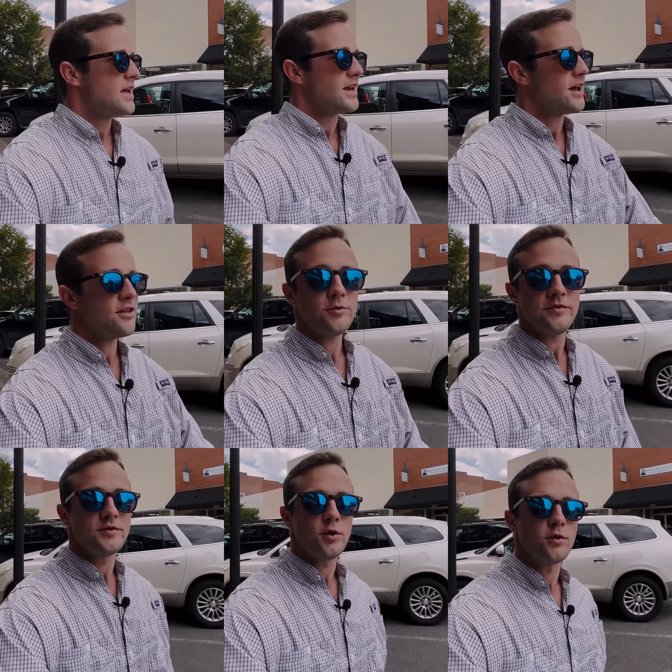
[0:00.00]
now that
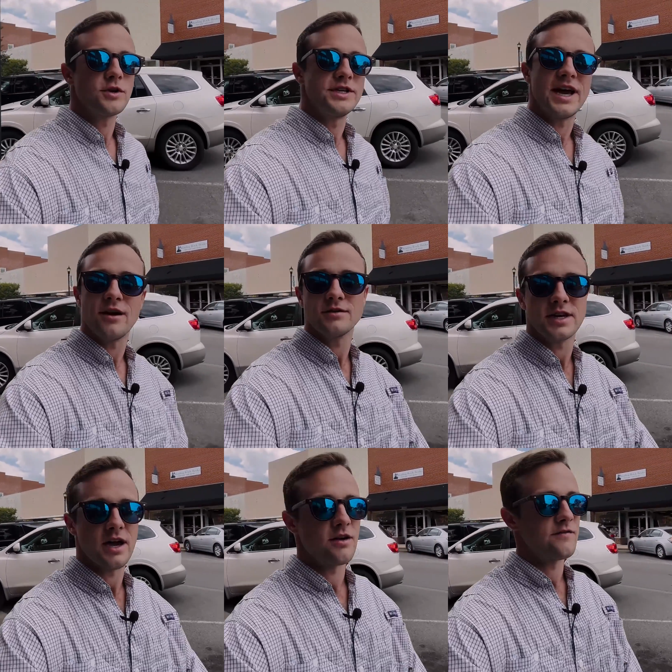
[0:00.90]
we've toured
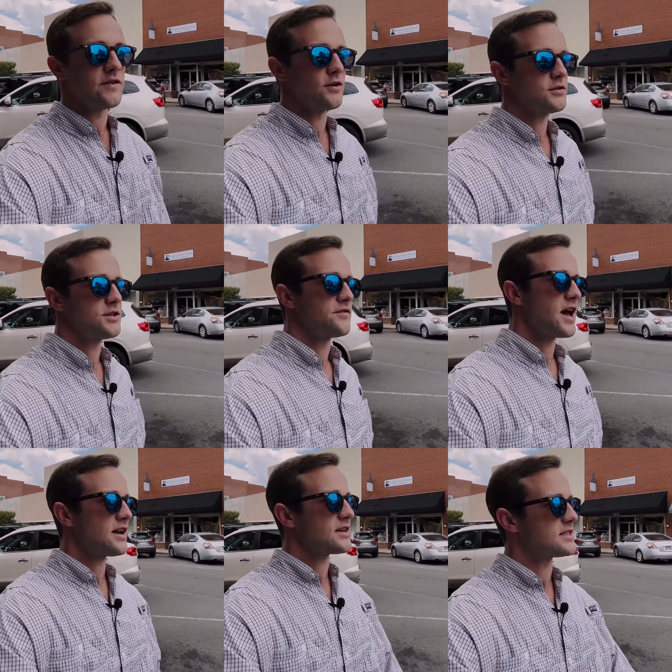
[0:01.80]
downtown, folks, you've
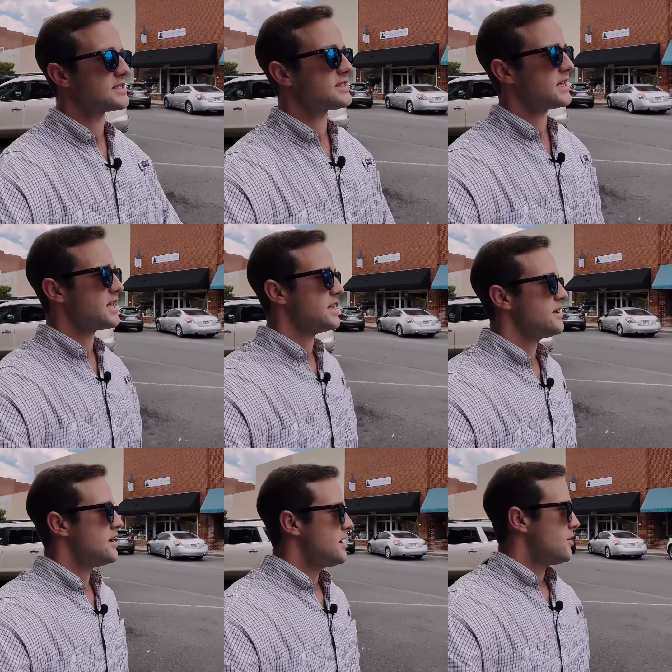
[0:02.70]
gotten to see
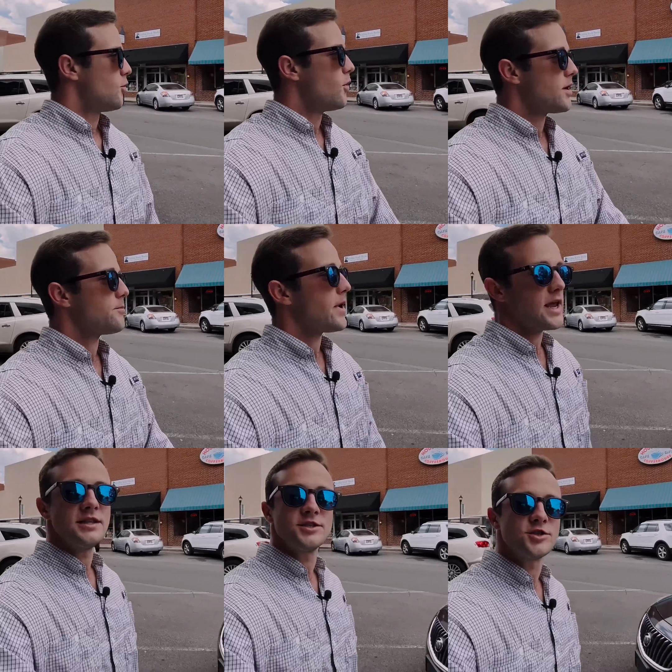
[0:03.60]
what
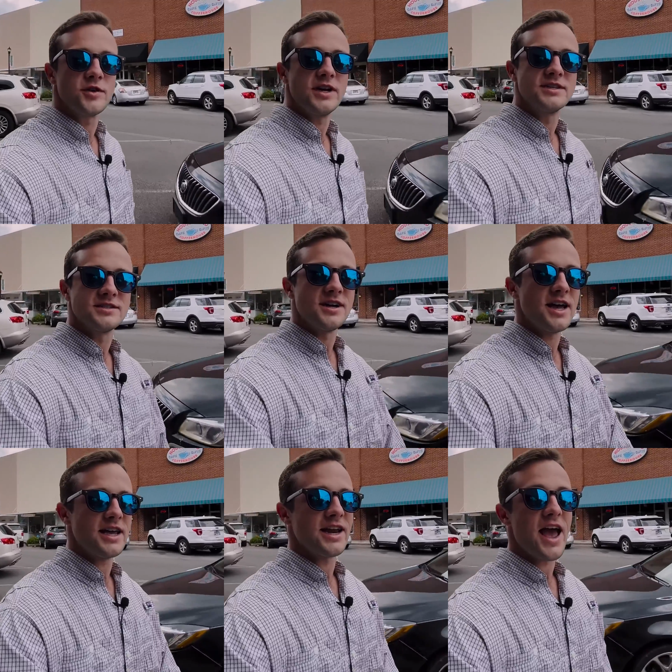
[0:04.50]
Main Street is
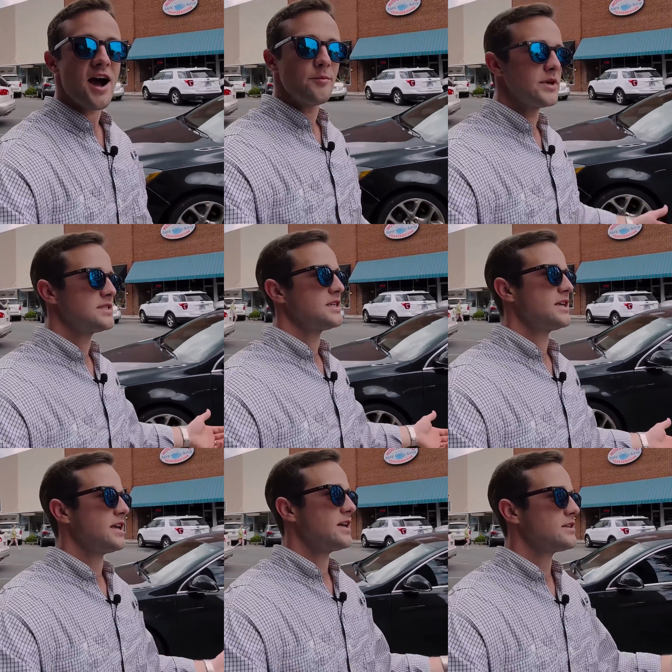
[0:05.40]
like and how busy
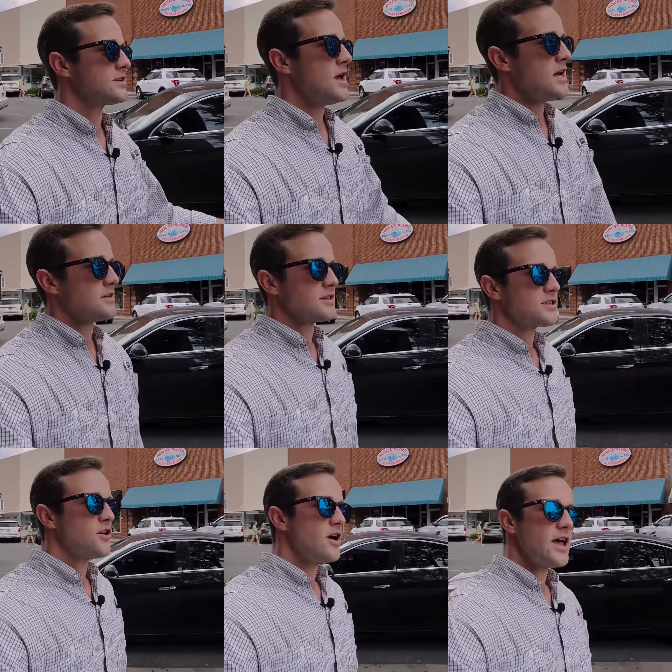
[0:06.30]
it is. Let's
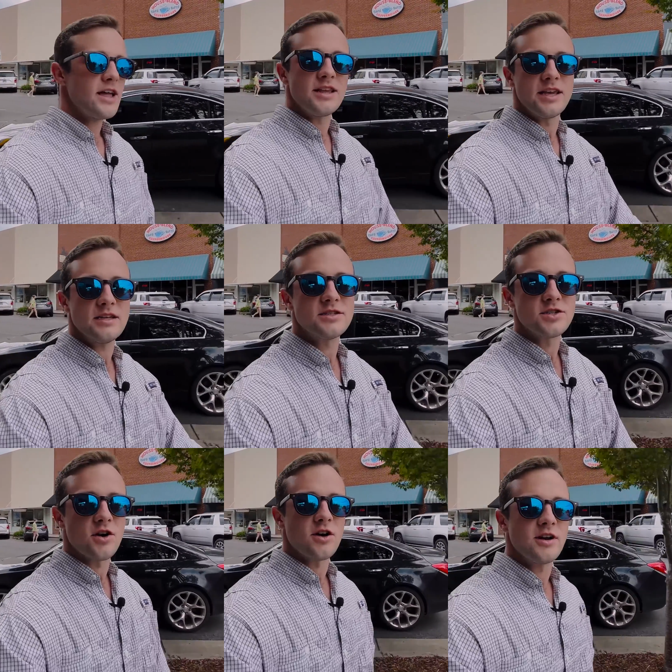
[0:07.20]
go ahead and get
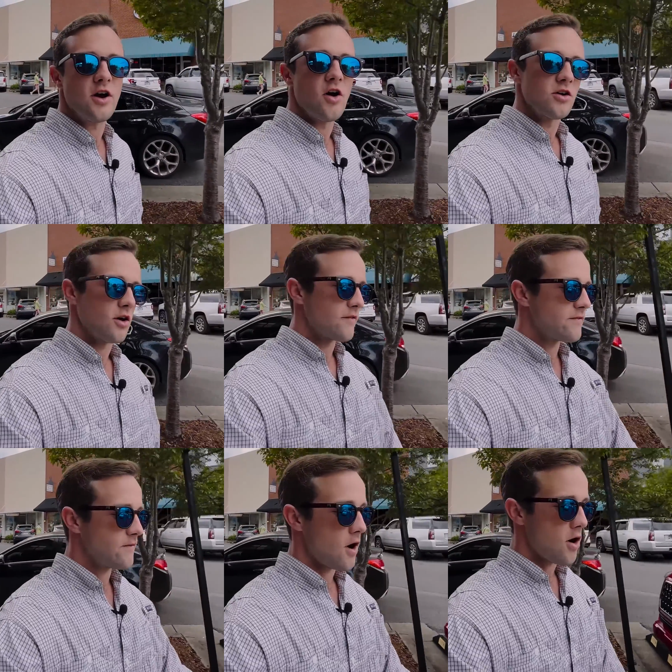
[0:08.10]
started on our
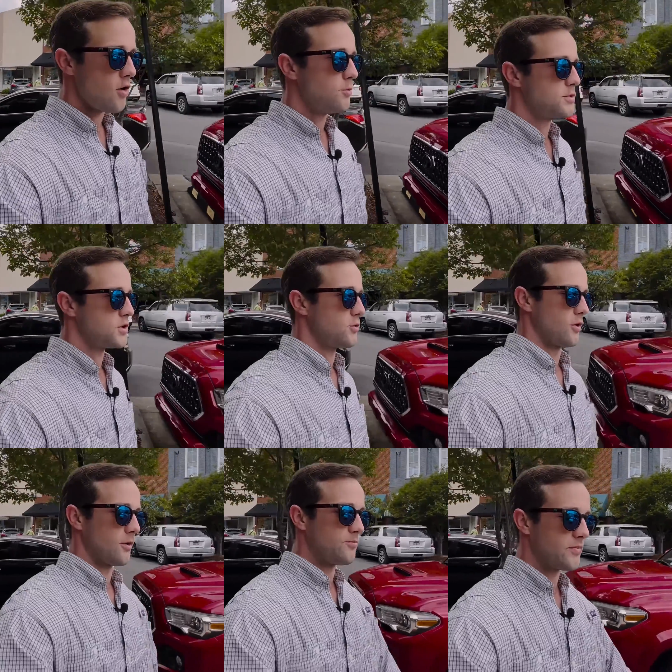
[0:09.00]
home
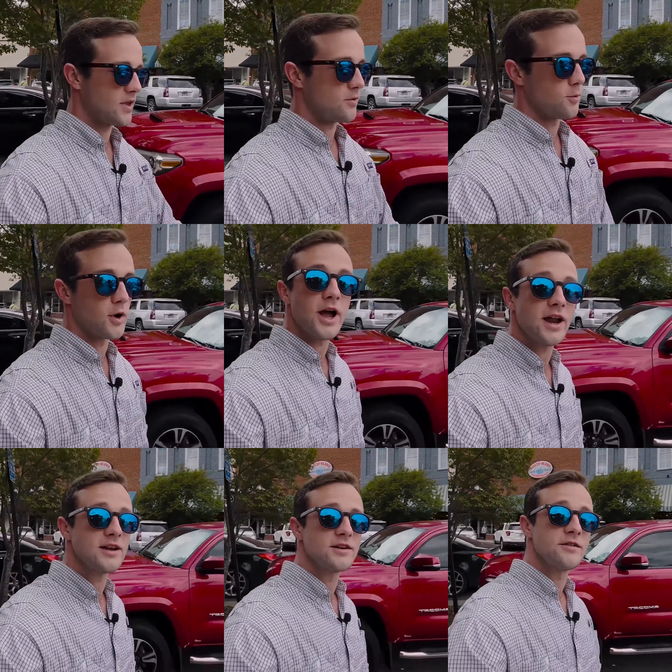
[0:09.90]
tour. We're
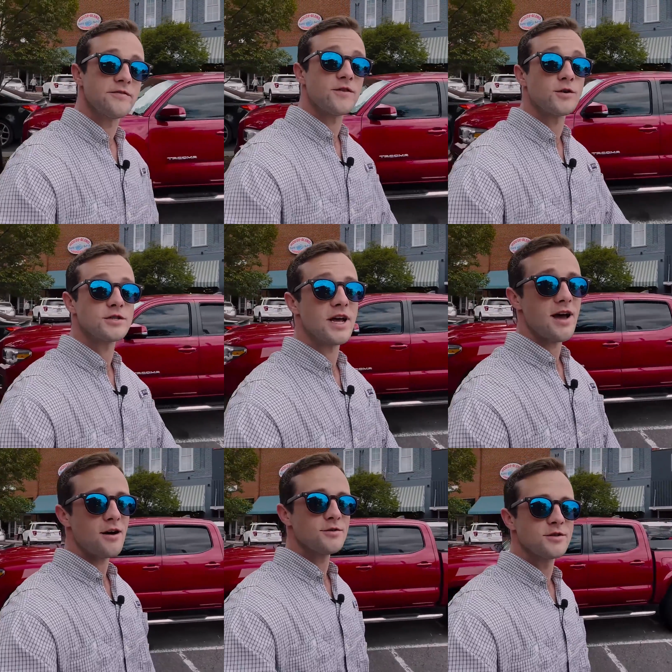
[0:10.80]
heading to the first
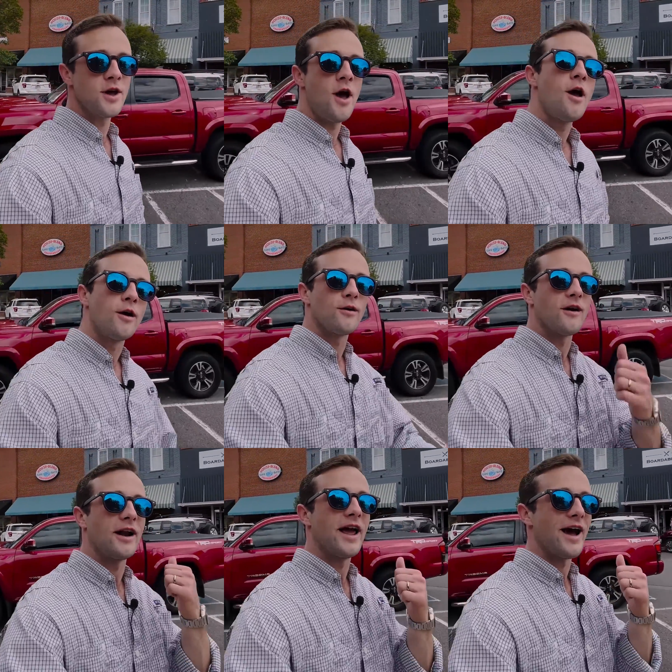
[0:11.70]
house
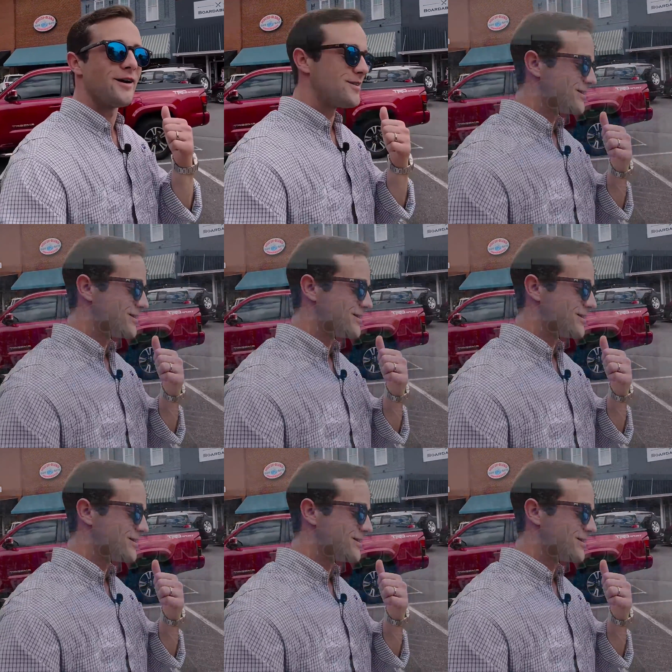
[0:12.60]
right now.